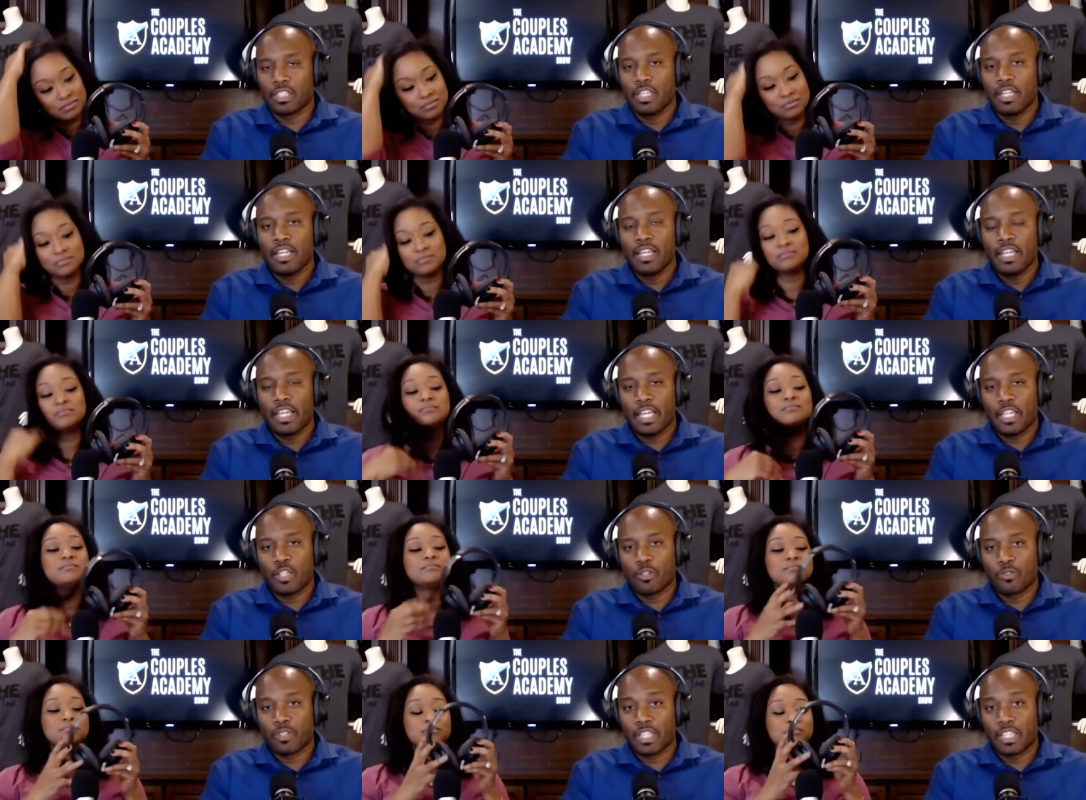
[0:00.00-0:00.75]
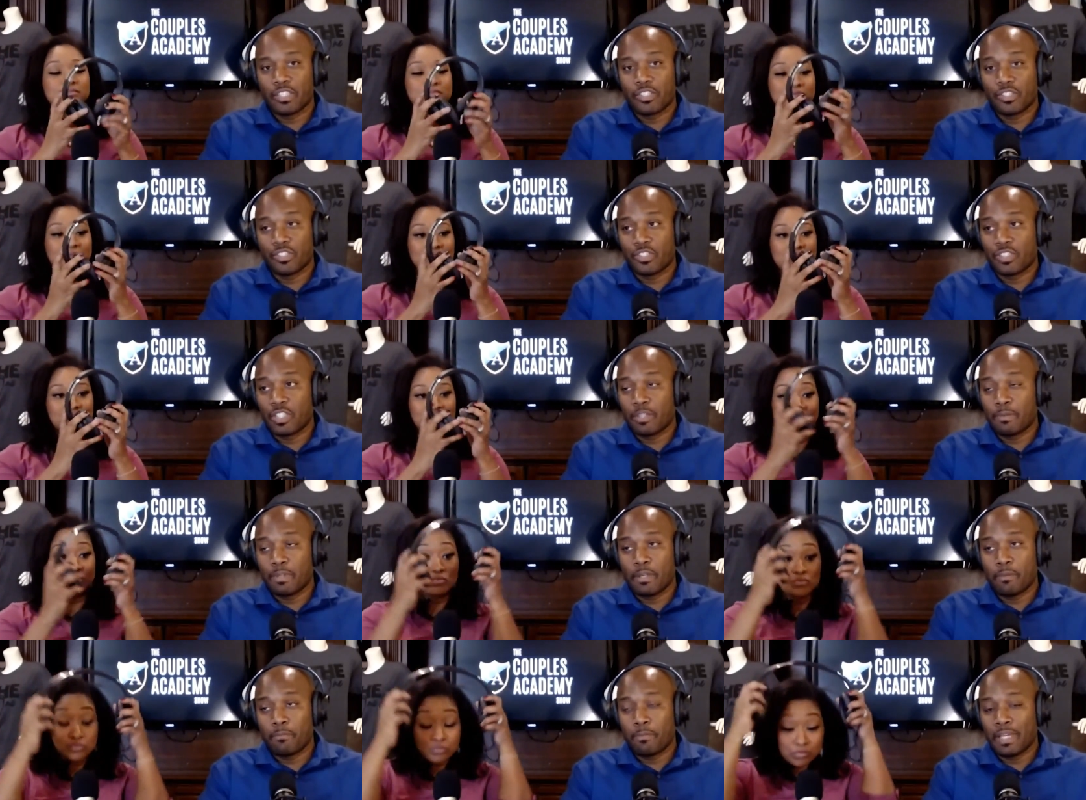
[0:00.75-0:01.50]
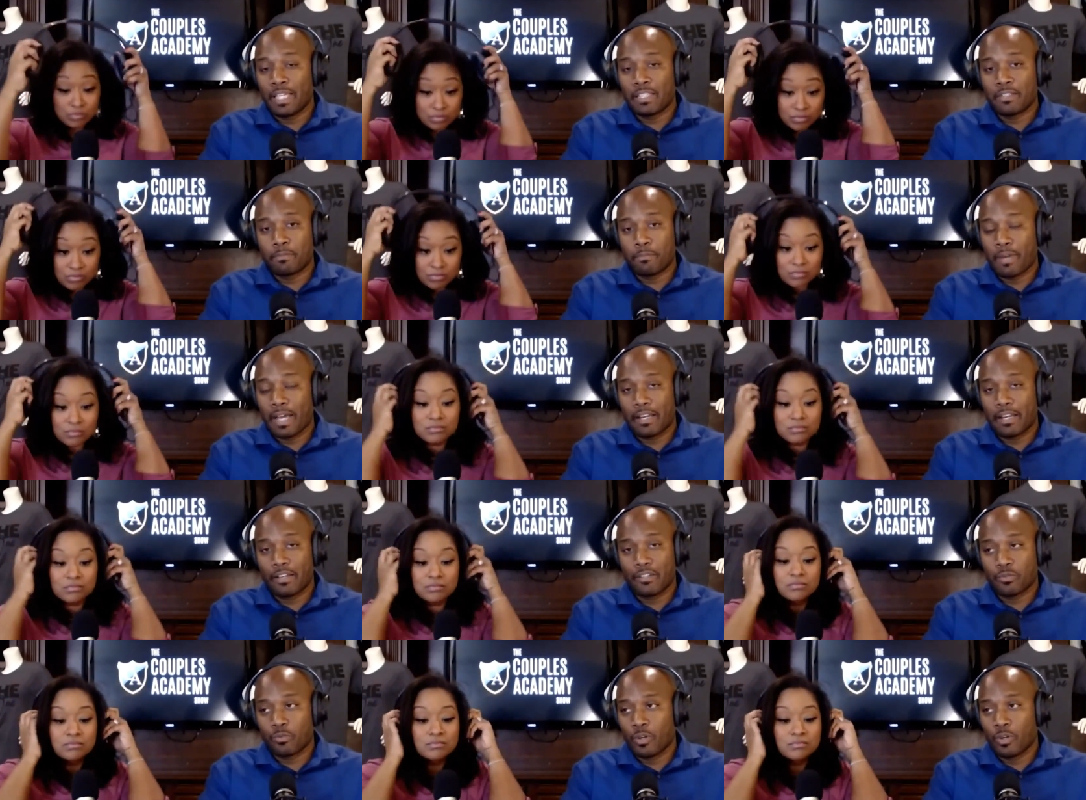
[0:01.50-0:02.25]
Speaker 1: in your relationship. It makes matters
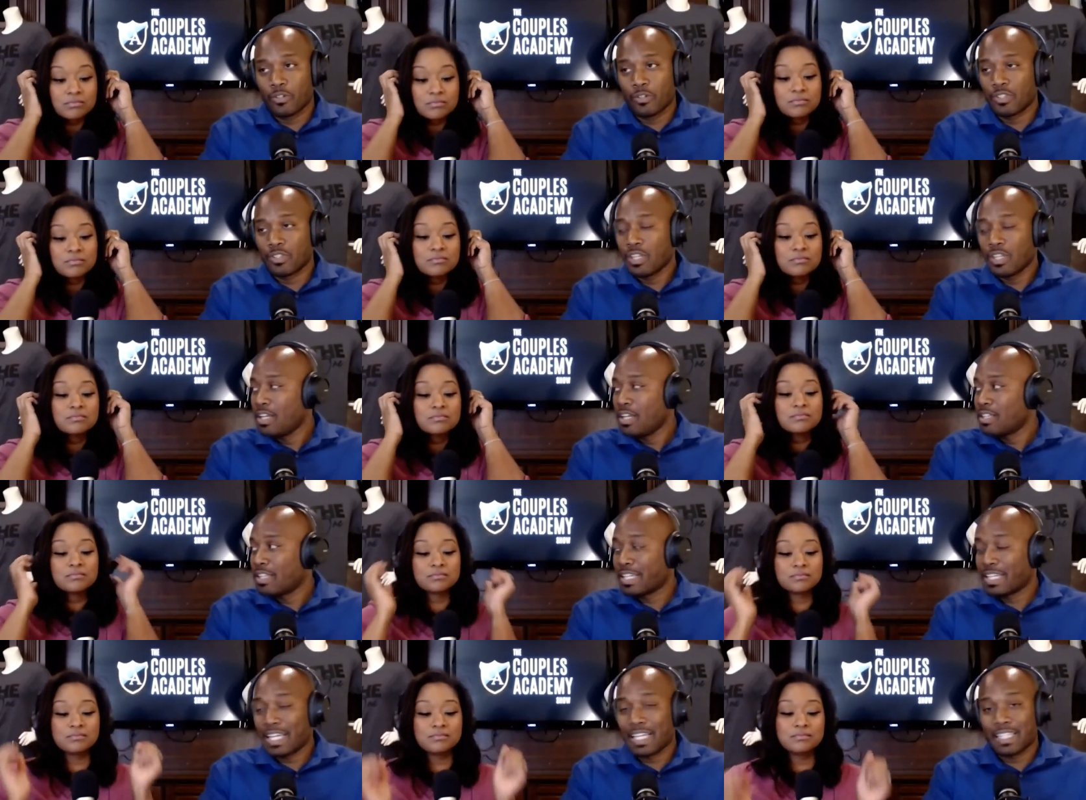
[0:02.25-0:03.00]
worse. Like at the